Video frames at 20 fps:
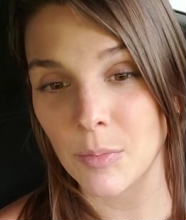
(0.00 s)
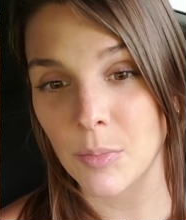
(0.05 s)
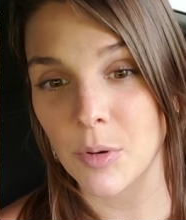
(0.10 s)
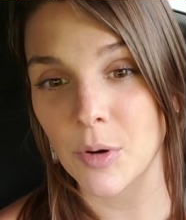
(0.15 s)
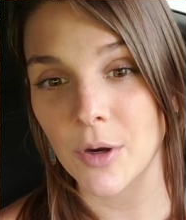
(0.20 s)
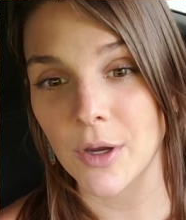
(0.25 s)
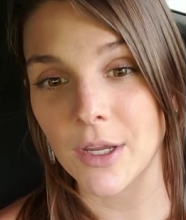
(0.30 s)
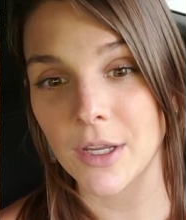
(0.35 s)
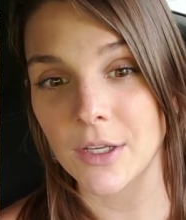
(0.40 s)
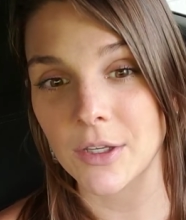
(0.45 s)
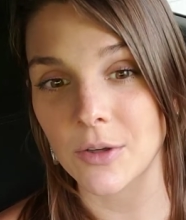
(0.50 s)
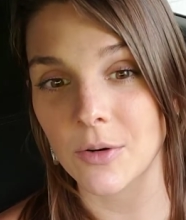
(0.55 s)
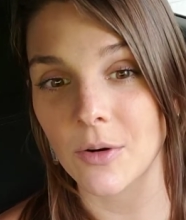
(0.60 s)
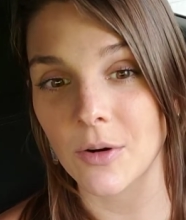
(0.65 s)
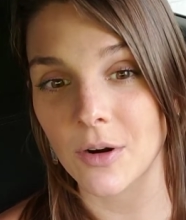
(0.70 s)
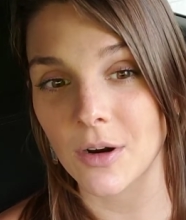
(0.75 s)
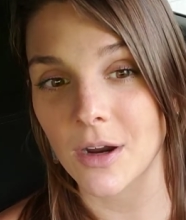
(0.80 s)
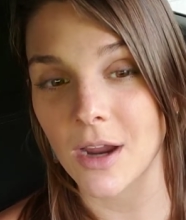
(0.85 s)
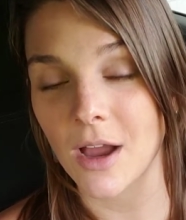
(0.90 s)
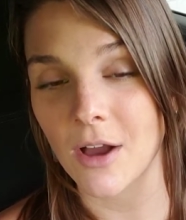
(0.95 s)
put
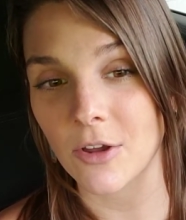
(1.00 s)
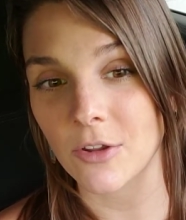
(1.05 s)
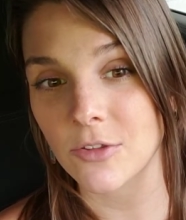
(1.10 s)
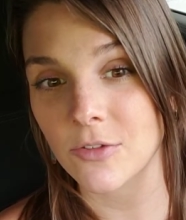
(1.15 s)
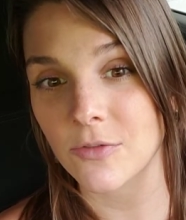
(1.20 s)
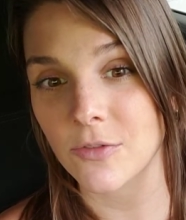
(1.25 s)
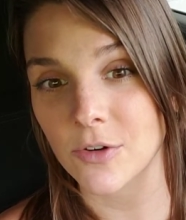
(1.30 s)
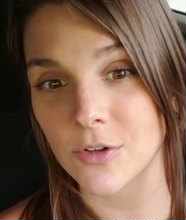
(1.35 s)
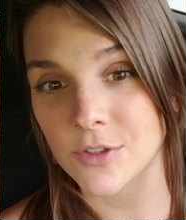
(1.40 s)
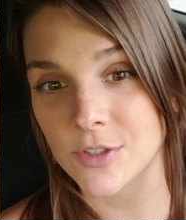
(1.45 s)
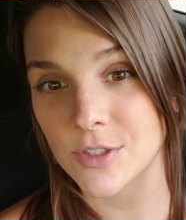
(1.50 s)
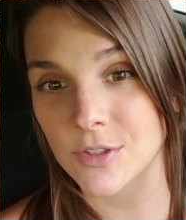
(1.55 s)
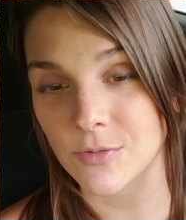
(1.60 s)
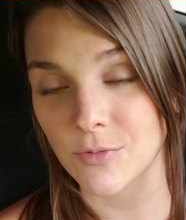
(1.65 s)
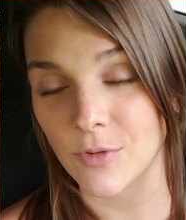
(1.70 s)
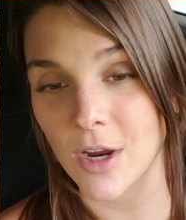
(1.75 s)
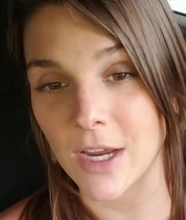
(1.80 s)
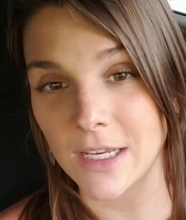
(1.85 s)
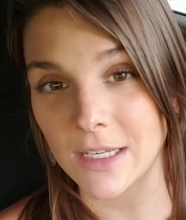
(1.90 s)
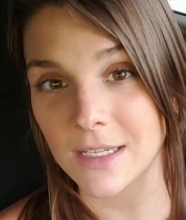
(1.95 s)
your health first
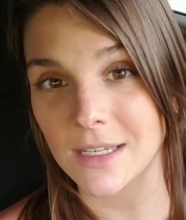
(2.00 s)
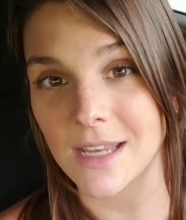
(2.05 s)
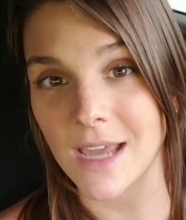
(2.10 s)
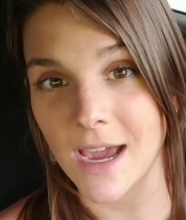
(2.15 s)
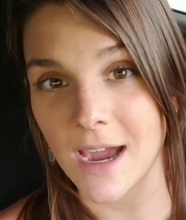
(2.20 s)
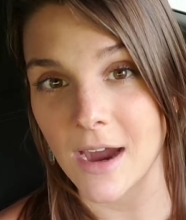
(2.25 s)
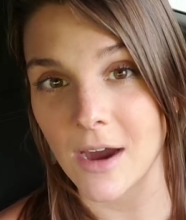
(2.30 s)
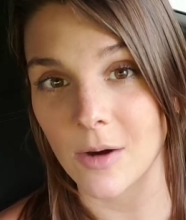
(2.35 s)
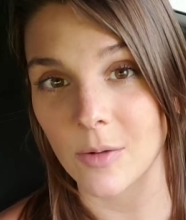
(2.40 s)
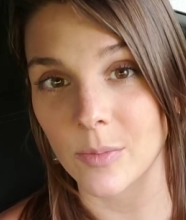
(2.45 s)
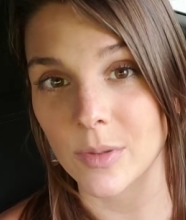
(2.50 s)
right now,